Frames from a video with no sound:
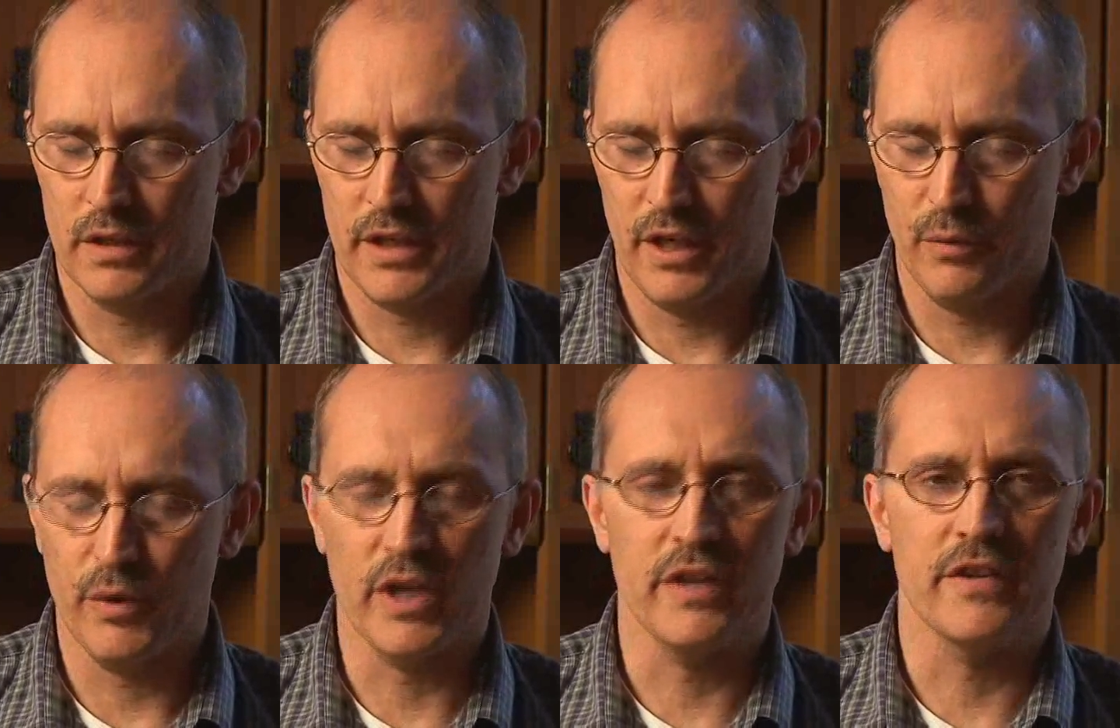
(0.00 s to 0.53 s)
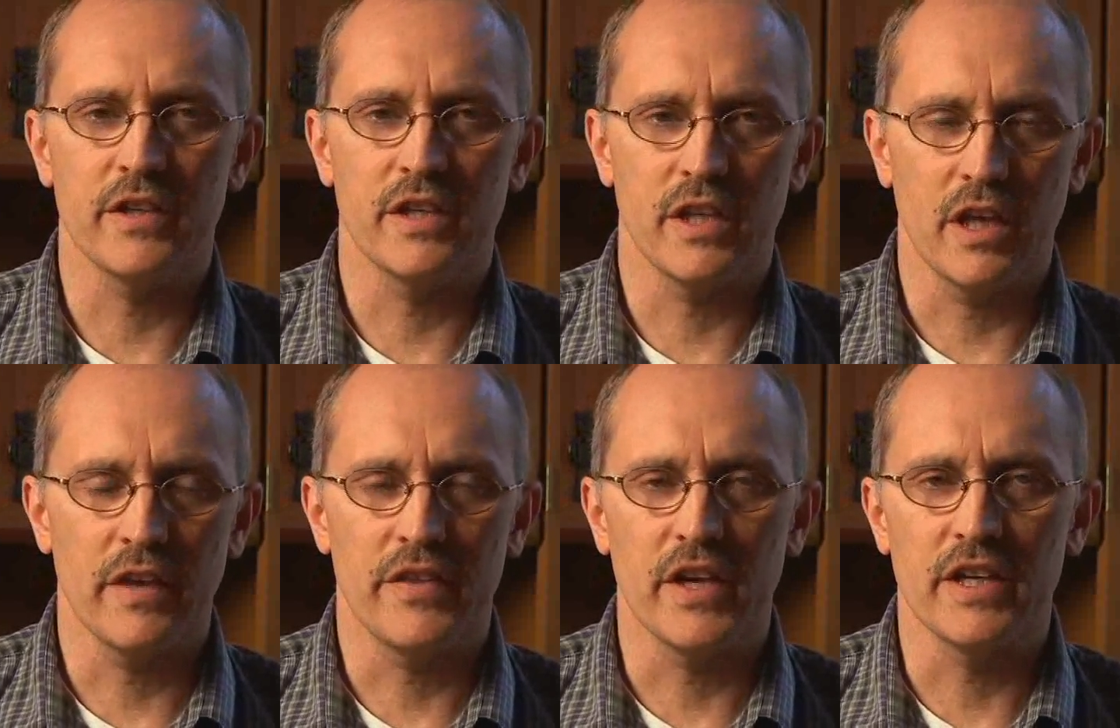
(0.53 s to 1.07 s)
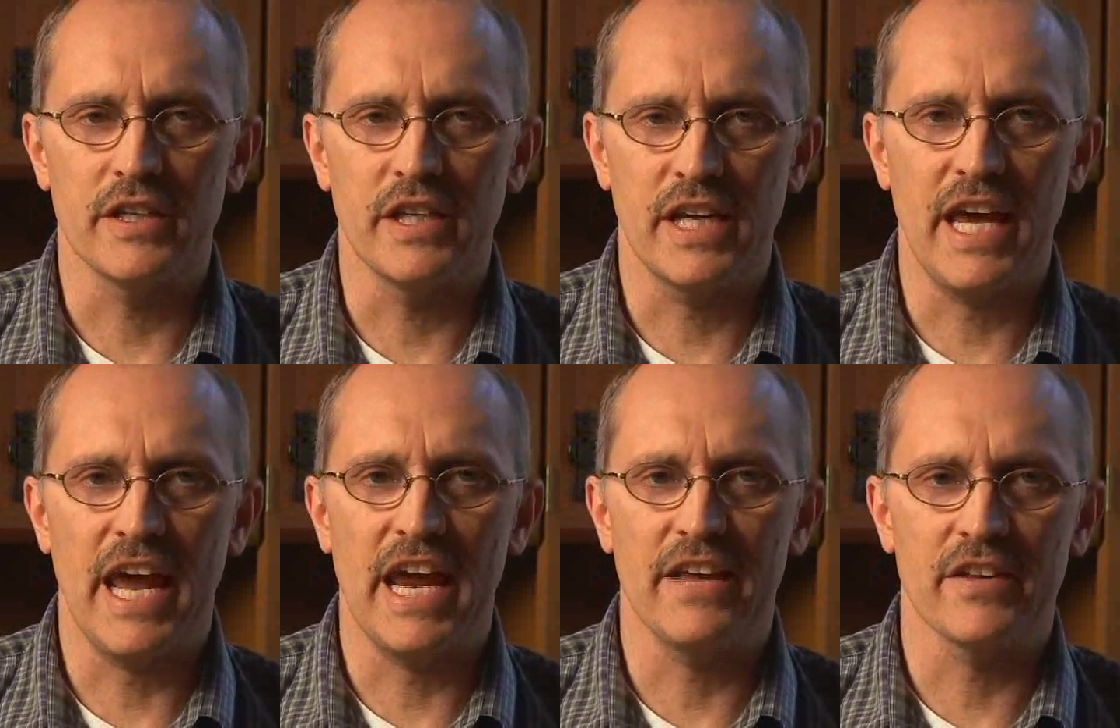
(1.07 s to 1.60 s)
get rid of the
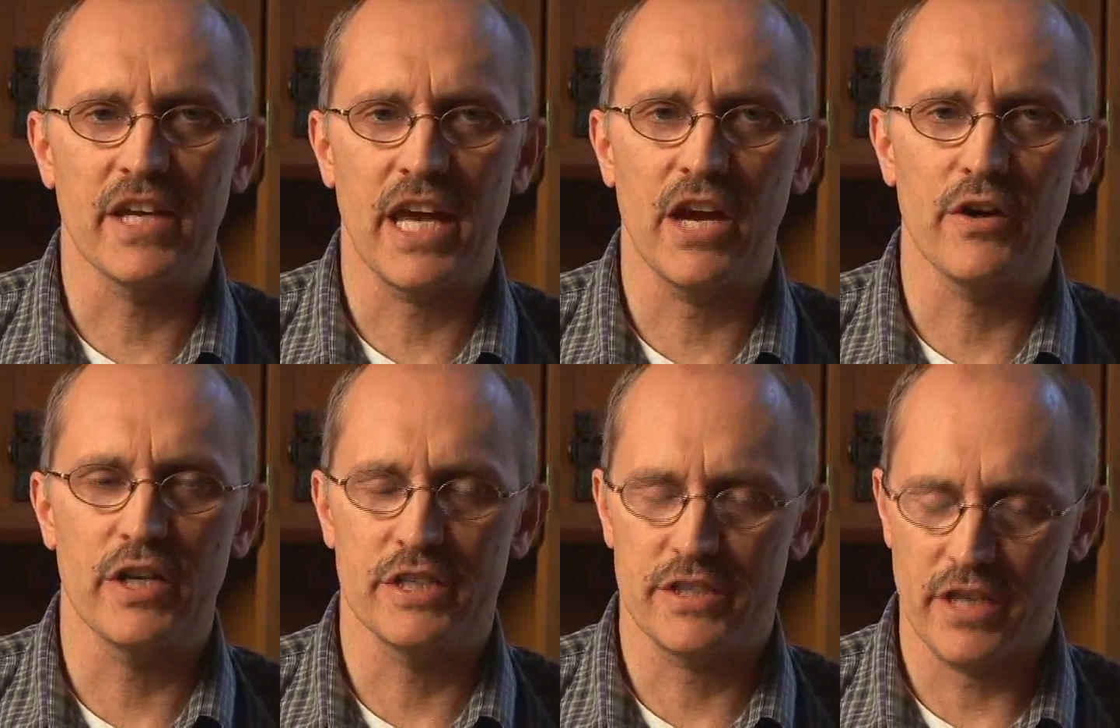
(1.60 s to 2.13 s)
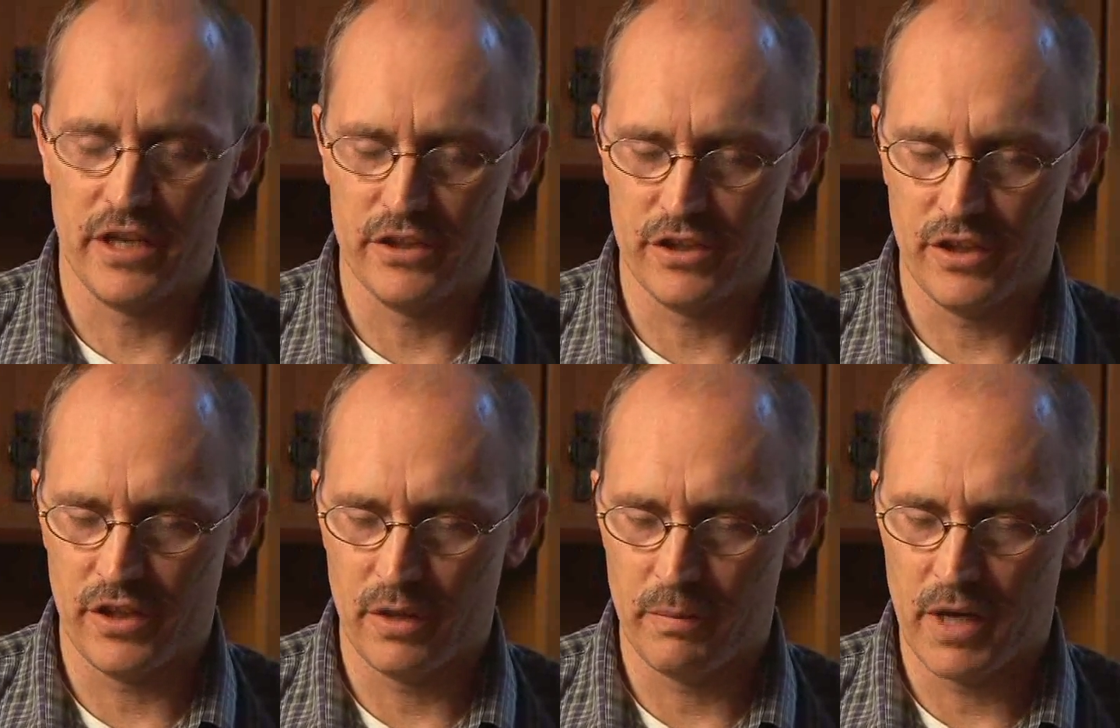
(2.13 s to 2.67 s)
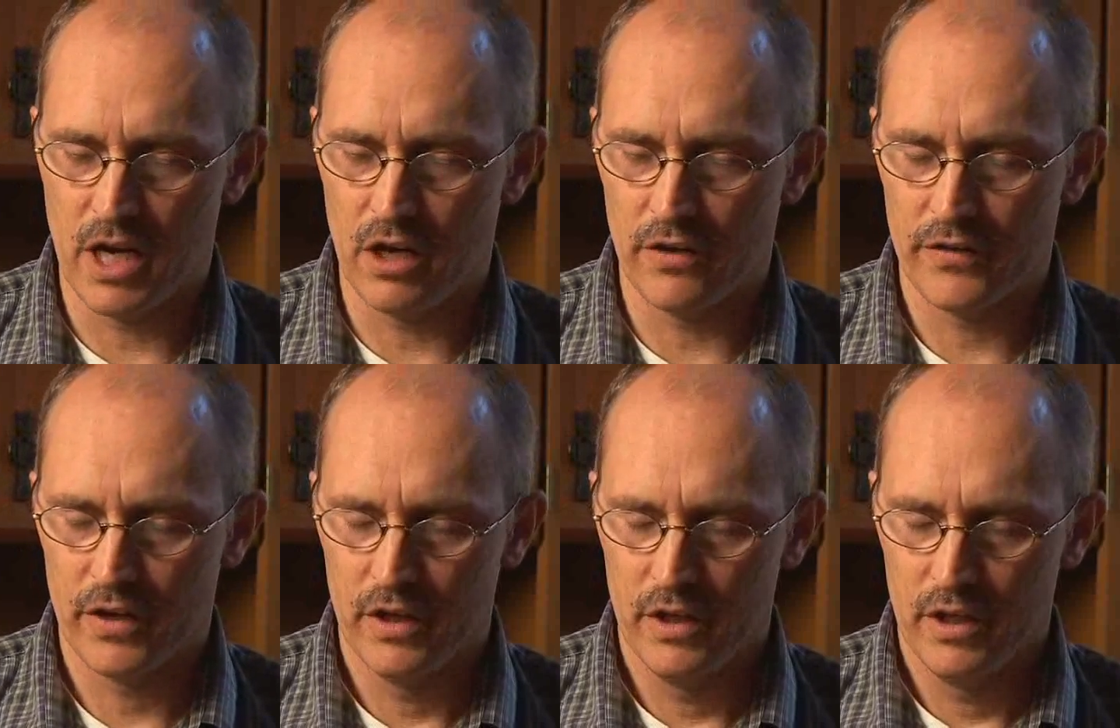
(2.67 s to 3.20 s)
decay, the caries that is in their mouth,